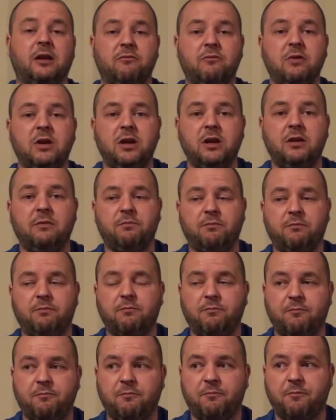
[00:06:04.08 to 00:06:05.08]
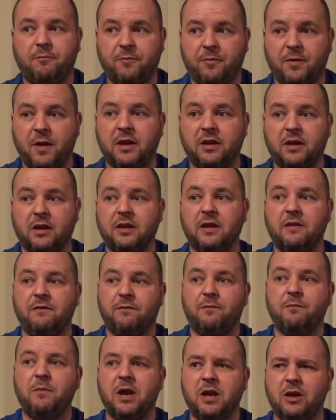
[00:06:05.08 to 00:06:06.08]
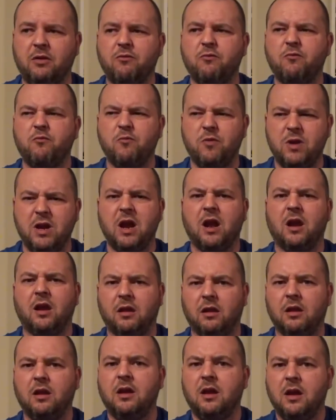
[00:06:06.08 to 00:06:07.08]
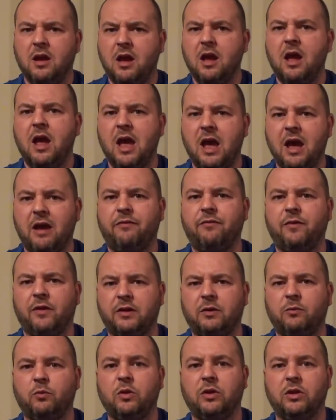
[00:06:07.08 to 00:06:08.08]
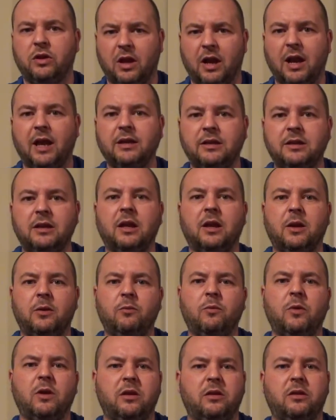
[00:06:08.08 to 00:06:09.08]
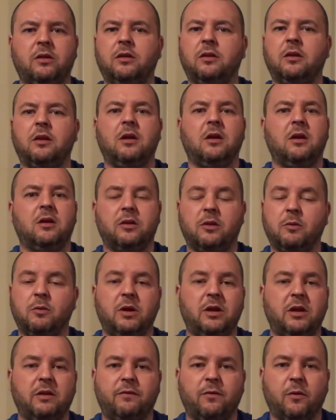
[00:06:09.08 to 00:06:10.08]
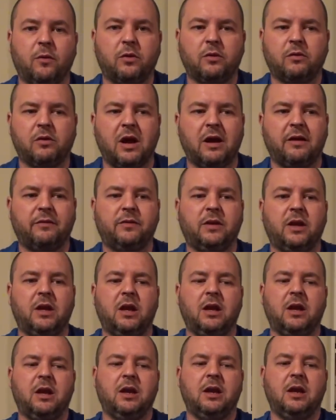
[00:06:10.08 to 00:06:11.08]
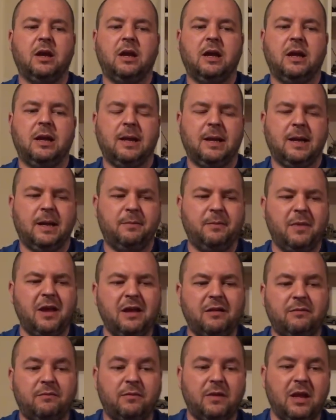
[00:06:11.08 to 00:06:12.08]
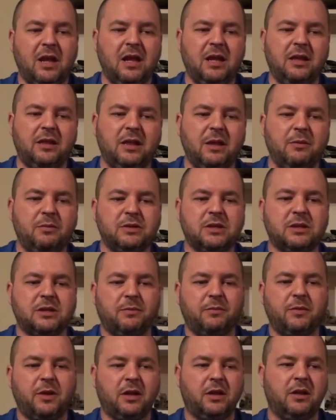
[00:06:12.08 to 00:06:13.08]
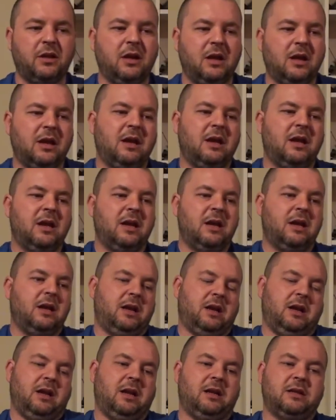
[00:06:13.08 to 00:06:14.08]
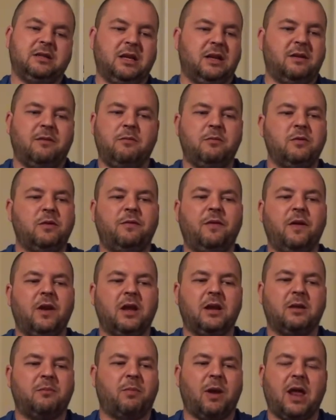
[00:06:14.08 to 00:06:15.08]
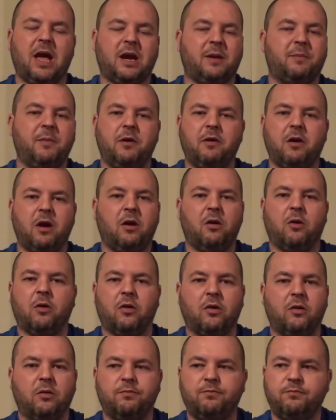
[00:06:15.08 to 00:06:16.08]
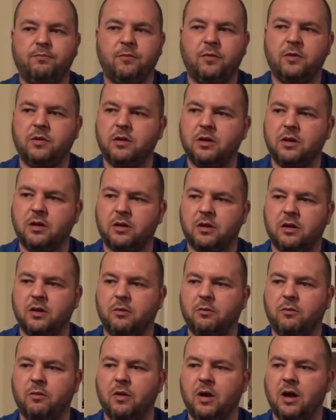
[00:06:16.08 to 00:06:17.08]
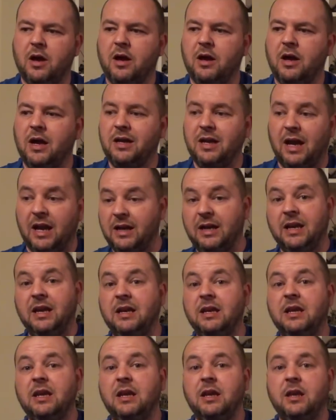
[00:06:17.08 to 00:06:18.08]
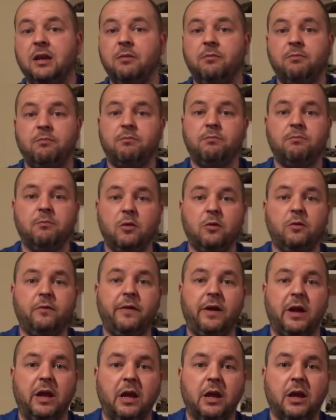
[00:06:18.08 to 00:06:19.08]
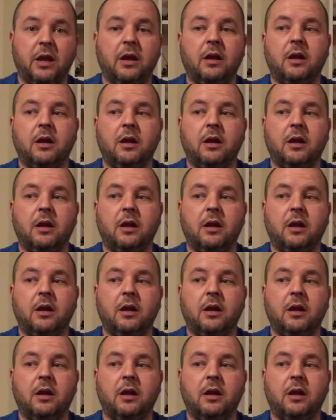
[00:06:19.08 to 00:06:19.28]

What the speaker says: I really think that they've made a real effort with the lighting, with the way they photographed it. There was something, like I said, it felt like Black Mirror, or you know, an indie movie.